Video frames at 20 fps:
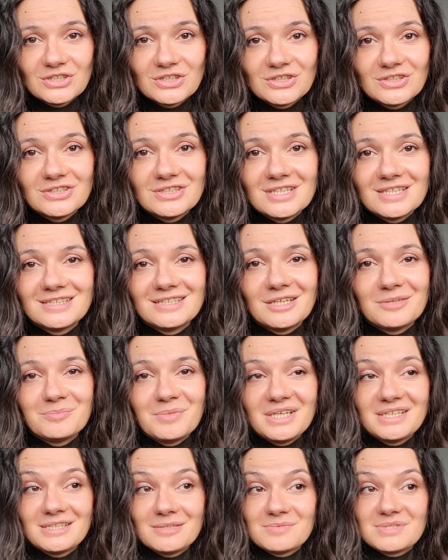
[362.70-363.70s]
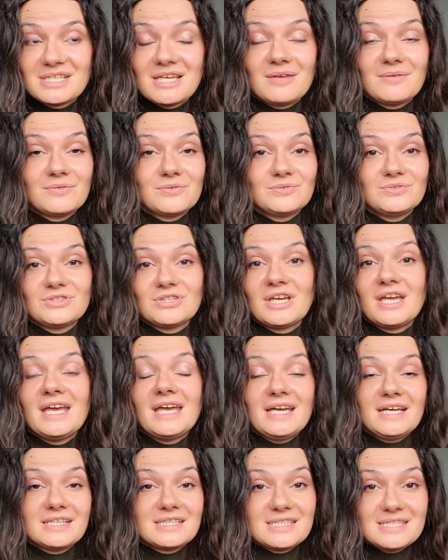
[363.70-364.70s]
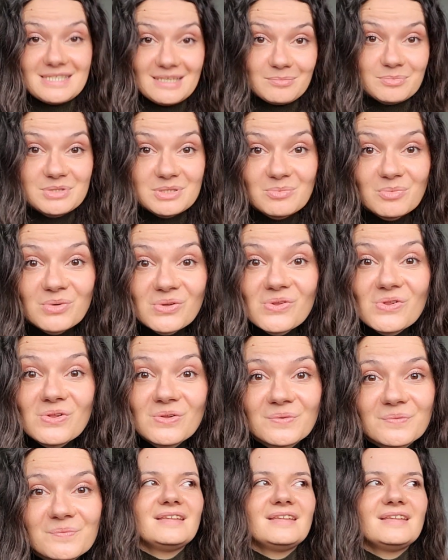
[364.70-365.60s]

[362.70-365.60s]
good and then make them sound acceptable,